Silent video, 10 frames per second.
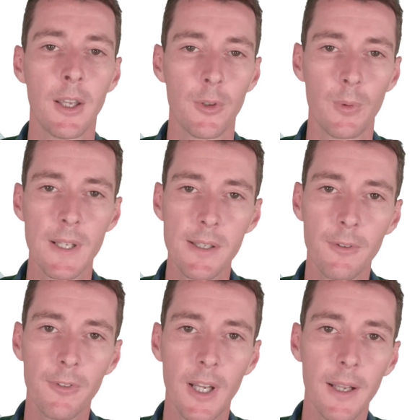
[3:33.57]
The racing
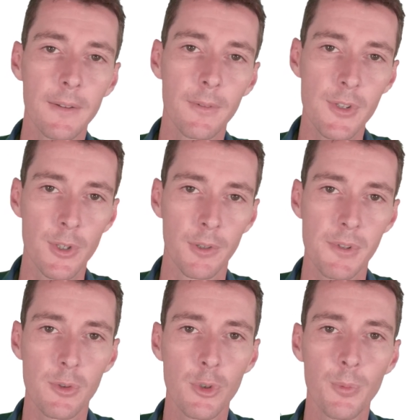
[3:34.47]
flat
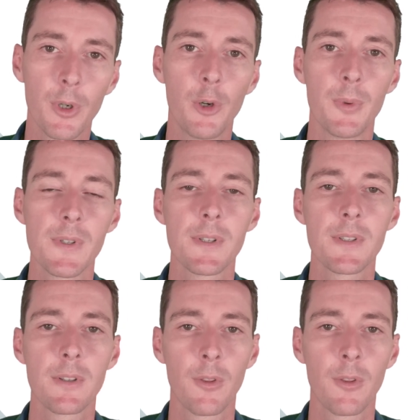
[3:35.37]
serves two purposes.